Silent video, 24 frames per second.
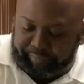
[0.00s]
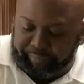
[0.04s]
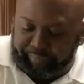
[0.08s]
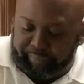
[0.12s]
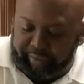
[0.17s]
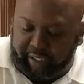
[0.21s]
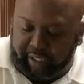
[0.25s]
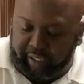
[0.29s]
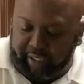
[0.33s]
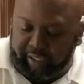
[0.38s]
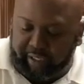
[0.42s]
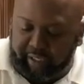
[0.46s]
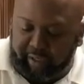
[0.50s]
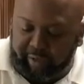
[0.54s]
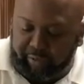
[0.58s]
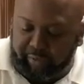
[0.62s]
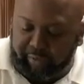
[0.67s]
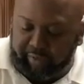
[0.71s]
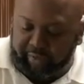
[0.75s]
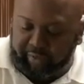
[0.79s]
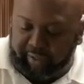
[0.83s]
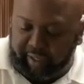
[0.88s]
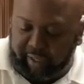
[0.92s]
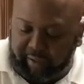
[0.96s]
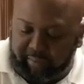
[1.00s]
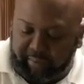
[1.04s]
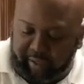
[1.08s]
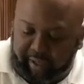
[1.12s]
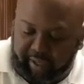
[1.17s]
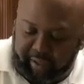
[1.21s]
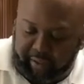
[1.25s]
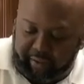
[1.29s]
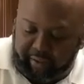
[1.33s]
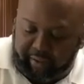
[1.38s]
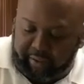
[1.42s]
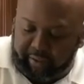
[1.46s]
and then do the same thing
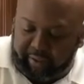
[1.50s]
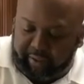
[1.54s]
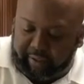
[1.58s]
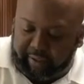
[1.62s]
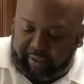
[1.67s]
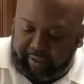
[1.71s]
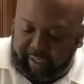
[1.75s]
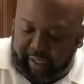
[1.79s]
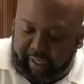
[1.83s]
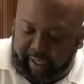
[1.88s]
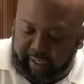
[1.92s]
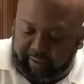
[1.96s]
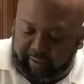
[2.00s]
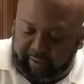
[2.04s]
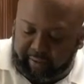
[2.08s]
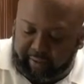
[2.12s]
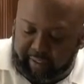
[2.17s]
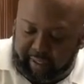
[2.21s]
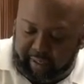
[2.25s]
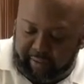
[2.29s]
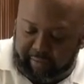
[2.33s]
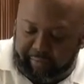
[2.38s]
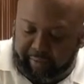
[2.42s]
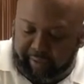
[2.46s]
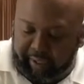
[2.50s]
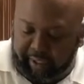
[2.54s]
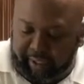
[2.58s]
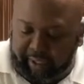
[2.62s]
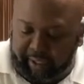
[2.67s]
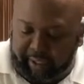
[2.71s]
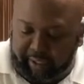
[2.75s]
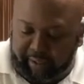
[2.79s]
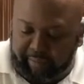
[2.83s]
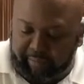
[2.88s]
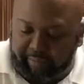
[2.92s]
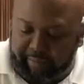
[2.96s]
on the other side. Just kind of pick it
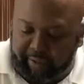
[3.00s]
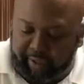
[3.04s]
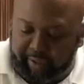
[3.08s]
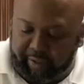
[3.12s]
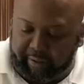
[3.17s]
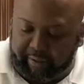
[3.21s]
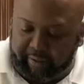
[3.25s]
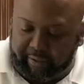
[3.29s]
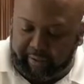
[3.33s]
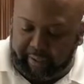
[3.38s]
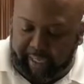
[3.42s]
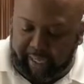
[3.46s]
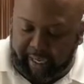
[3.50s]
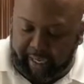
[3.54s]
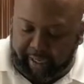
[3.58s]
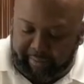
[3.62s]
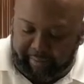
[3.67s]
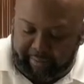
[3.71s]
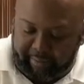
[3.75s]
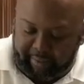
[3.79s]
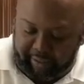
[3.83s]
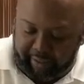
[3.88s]
up, put it on top.